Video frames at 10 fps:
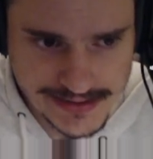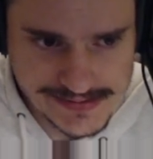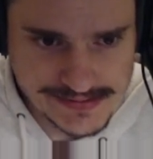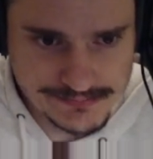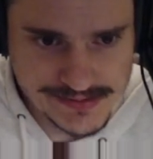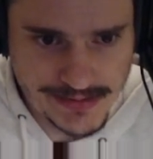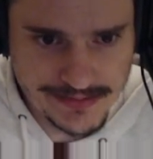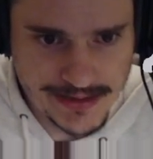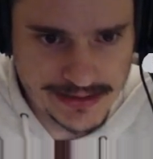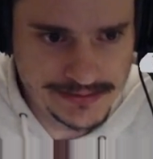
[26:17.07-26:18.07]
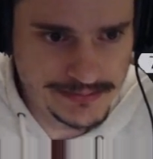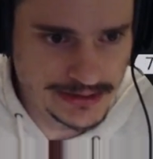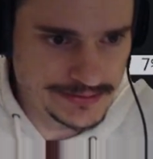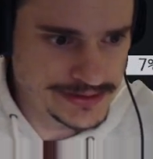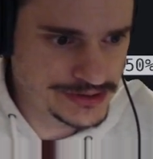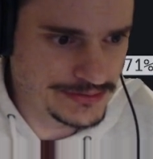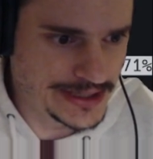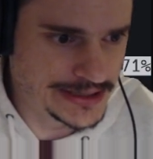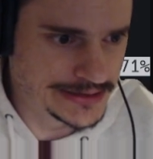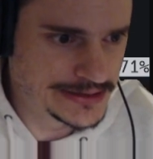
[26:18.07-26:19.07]
It's smack bang in the middle of the
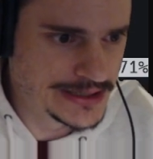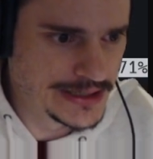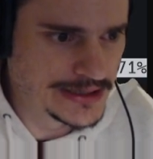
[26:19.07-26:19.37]
screen,